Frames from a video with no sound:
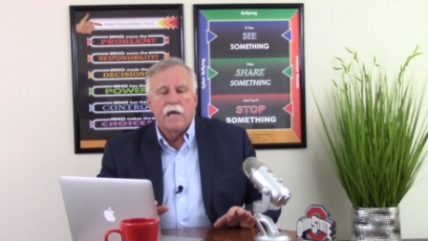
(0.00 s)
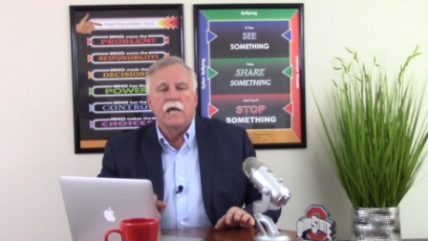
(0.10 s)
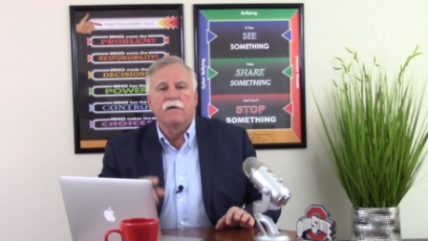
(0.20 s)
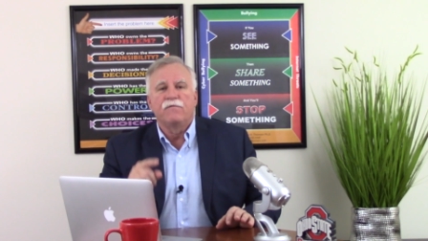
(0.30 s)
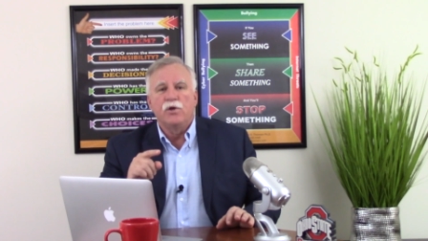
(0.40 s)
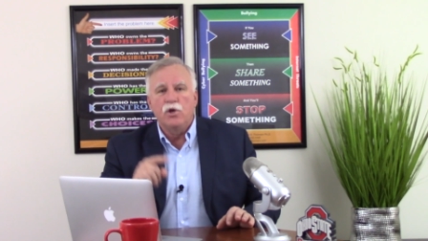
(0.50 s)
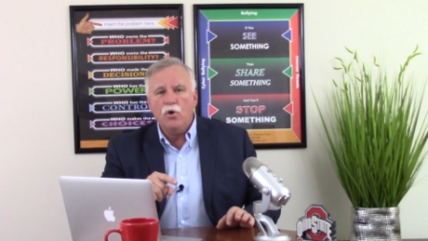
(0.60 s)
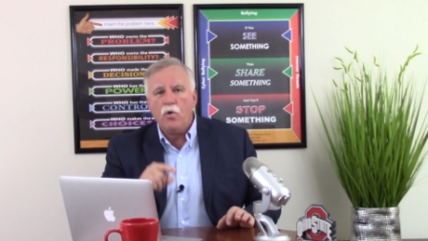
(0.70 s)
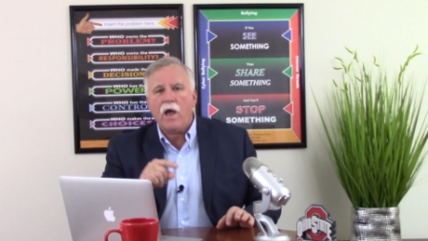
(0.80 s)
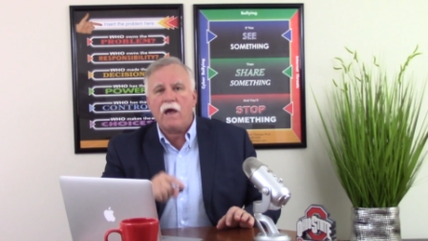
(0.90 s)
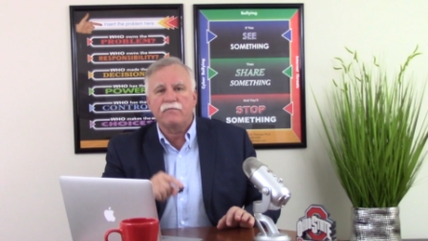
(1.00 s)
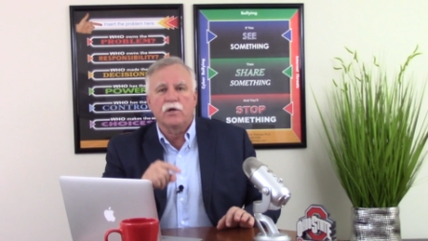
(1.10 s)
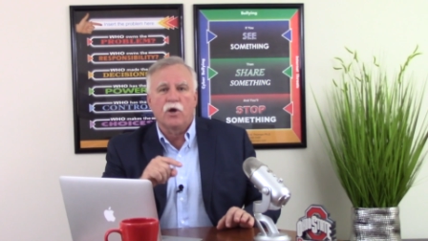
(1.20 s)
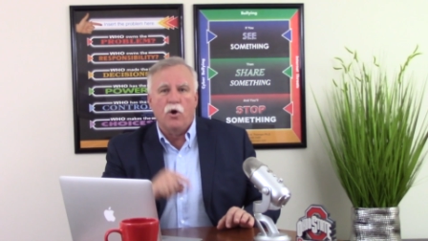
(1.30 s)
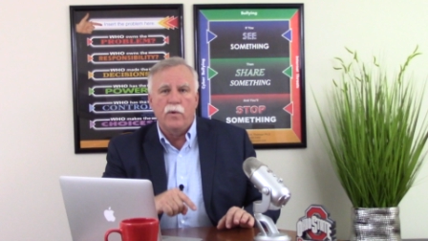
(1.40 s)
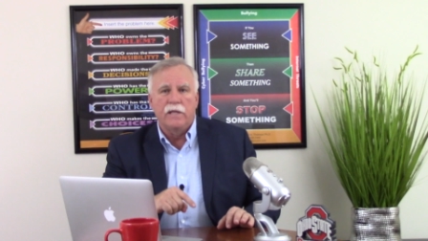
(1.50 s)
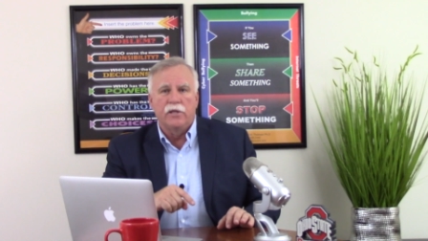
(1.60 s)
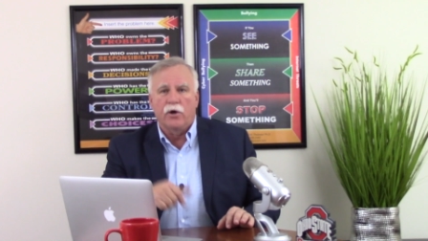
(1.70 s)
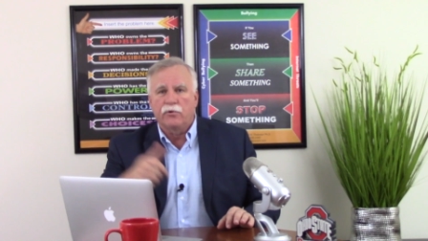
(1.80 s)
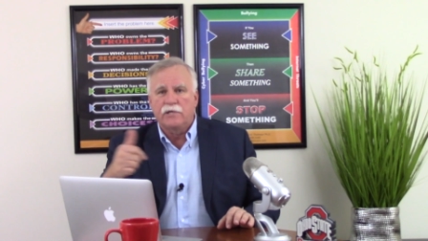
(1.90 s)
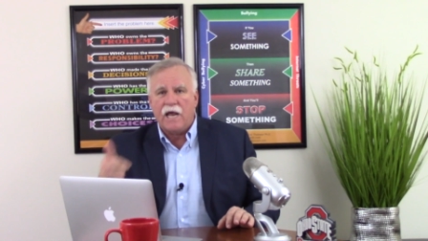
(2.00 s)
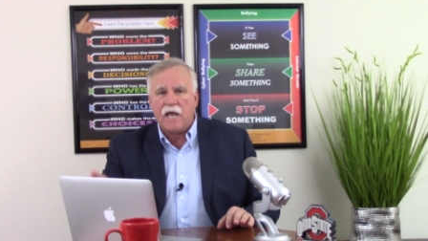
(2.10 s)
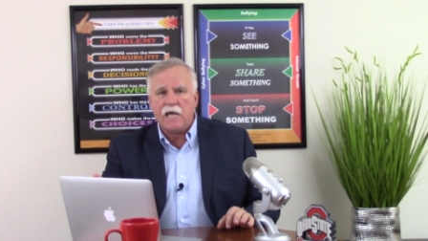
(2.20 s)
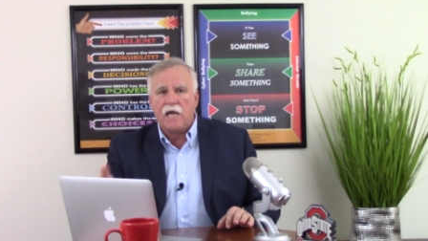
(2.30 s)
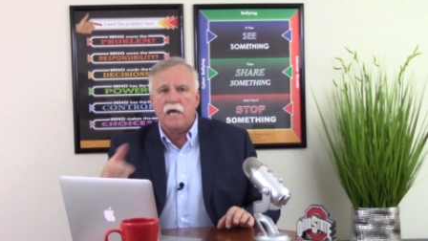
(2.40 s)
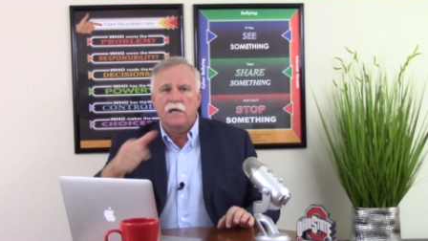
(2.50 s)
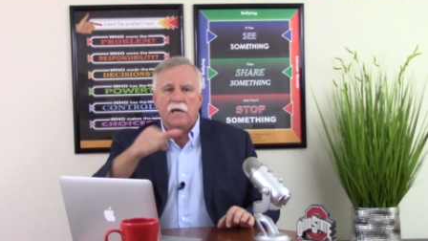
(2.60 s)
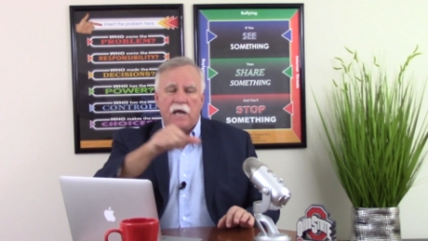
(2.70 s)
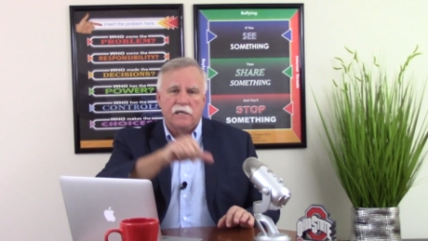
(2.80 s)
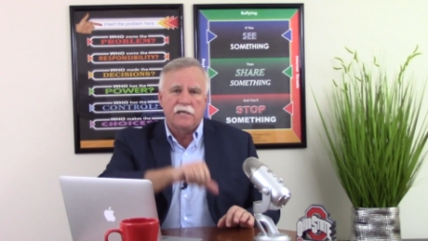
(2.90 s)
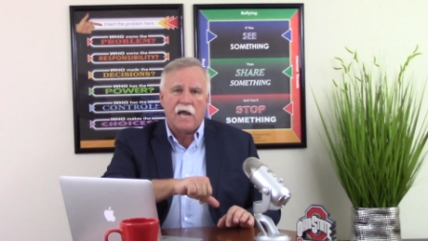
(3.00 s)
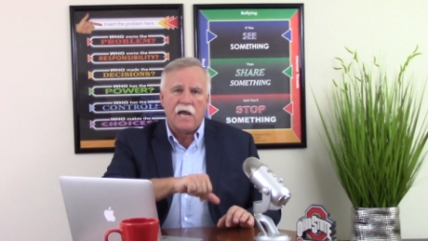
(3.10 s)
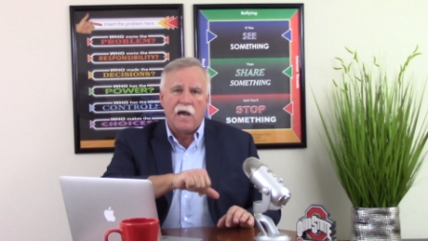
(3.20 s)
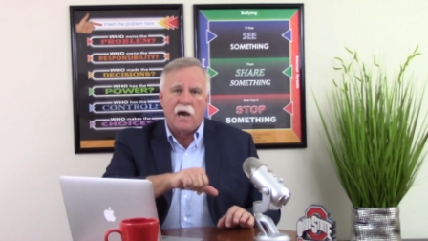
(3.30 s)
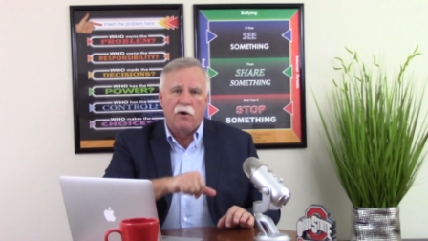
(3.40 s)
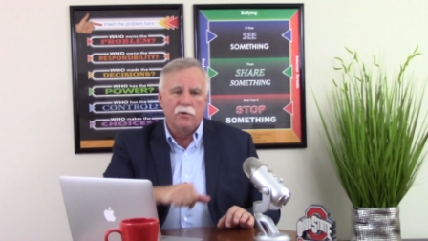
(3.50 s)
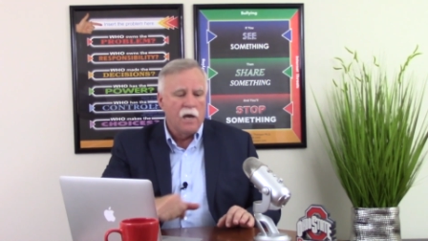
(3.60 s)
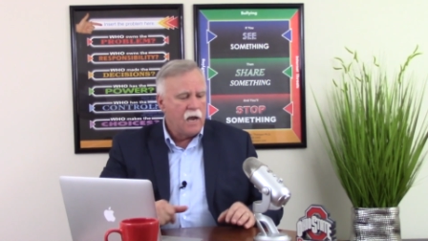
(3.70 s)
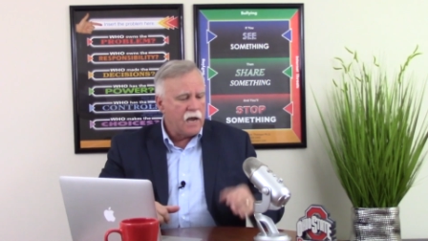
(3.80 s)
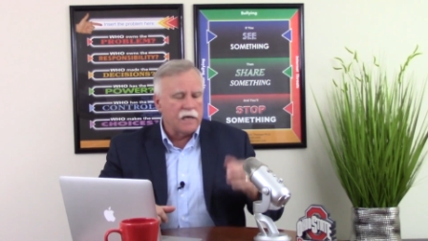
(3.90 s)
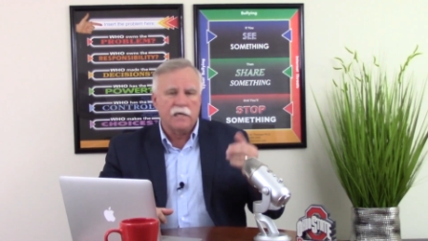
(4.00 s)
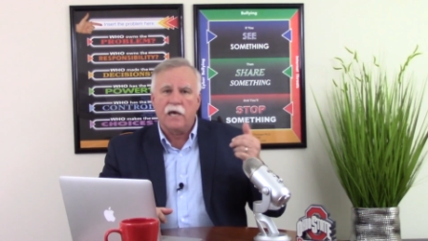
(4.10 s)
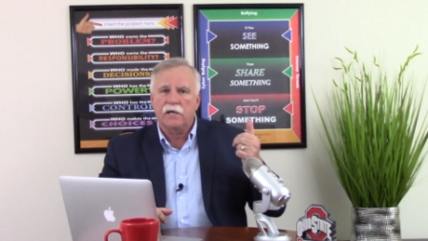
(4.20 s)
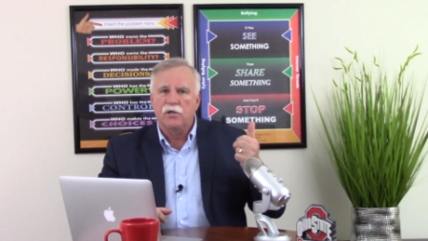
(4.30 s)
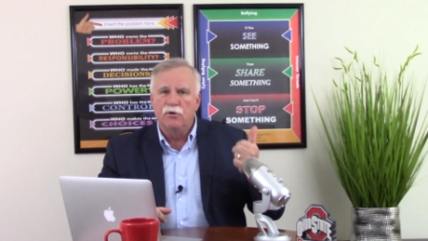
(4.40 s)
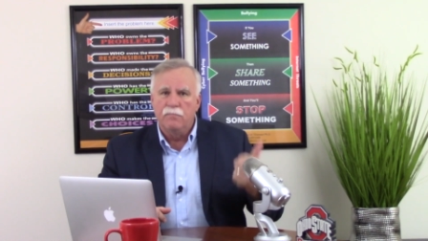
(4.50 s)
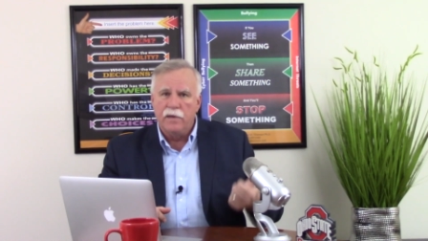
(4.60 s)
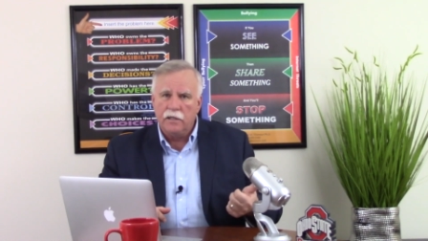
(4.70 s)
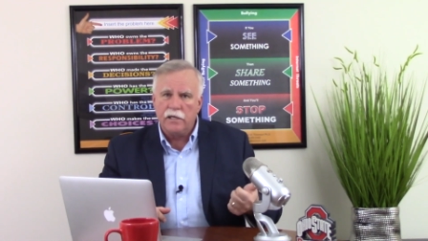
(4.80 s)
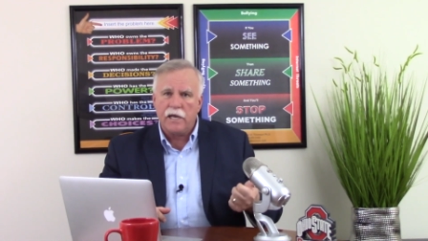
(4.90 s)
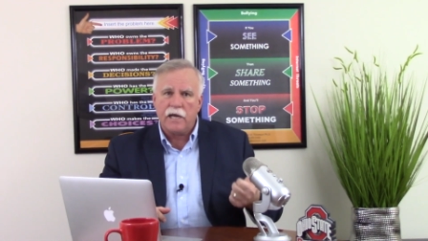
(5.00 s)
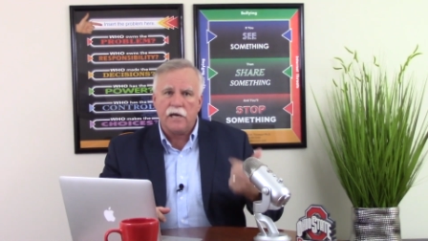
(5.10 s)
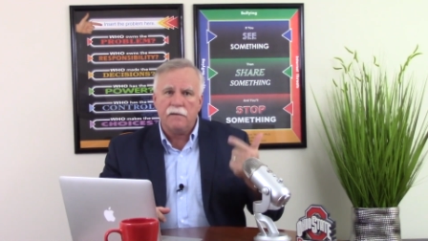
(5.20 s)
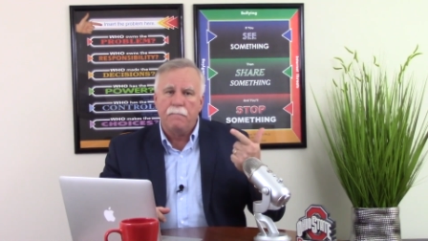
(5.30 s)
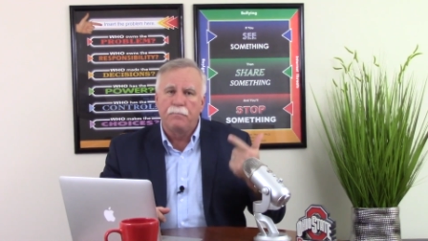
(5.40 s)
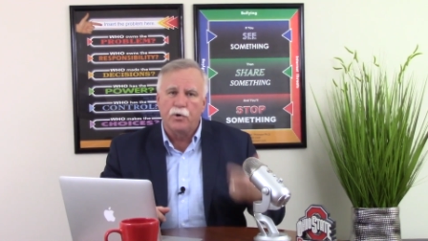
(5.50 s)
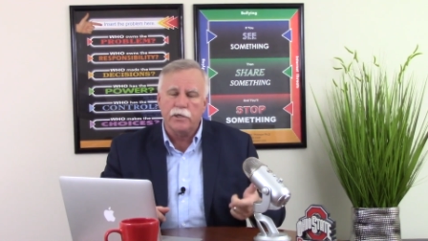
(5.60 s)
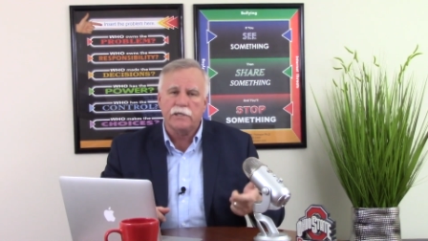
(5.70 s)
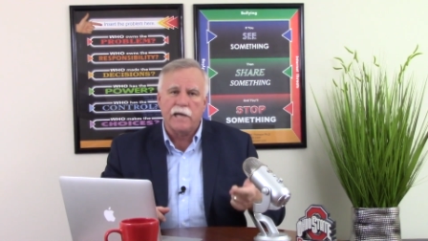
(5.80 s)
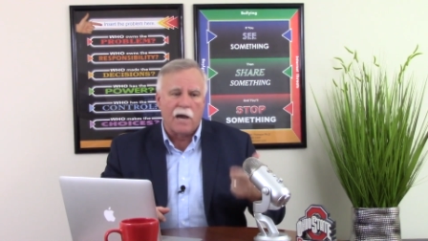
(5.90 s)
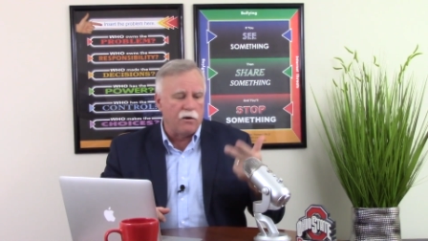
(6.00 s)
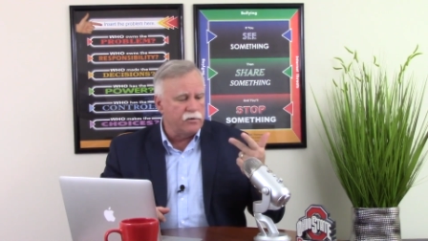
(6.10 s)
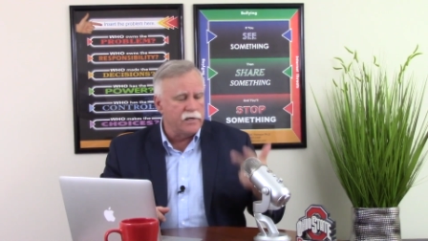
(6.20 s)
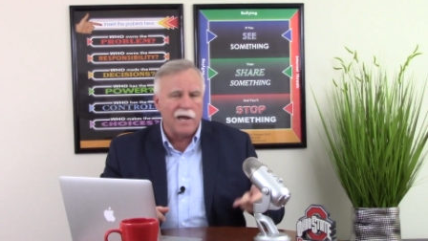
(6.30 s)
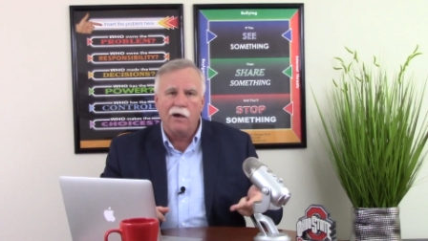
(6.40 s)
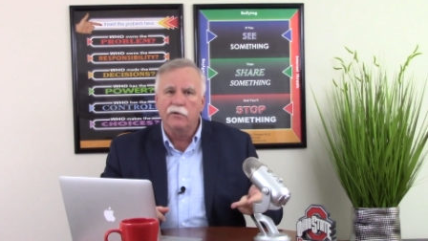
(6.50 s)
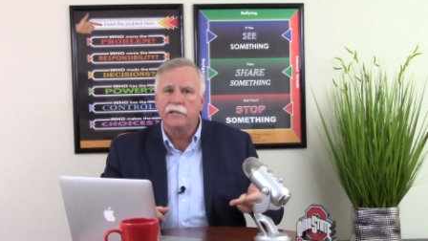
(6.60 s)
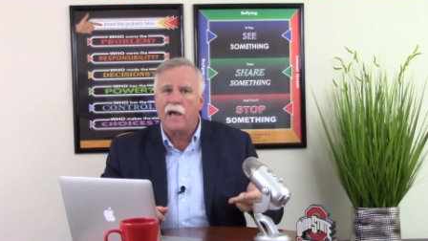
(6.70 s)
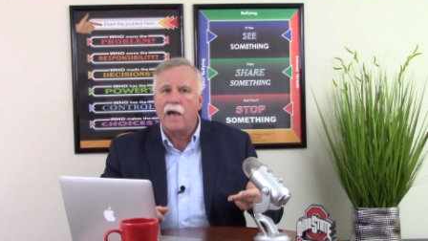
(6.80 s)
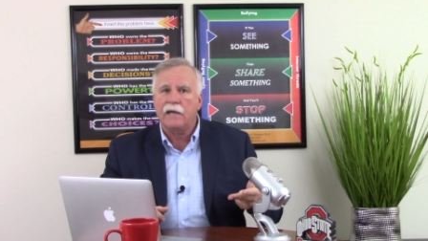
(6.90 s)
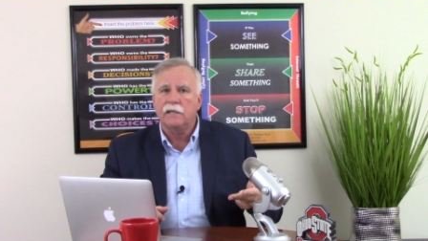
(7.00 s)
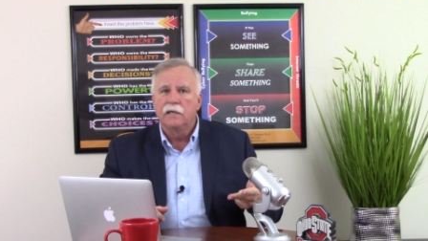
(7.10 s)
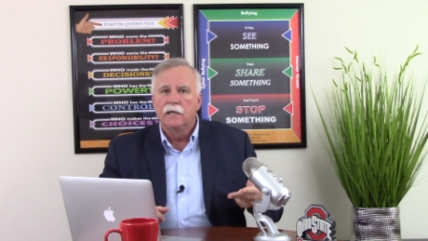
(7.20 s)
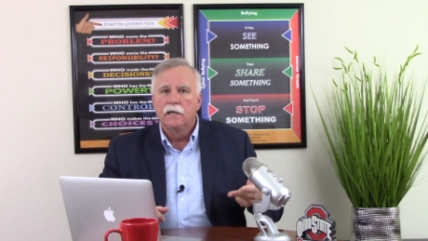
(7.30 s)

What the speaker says: if you have to go in there day in and day out and get humiliated, put down, yelled at,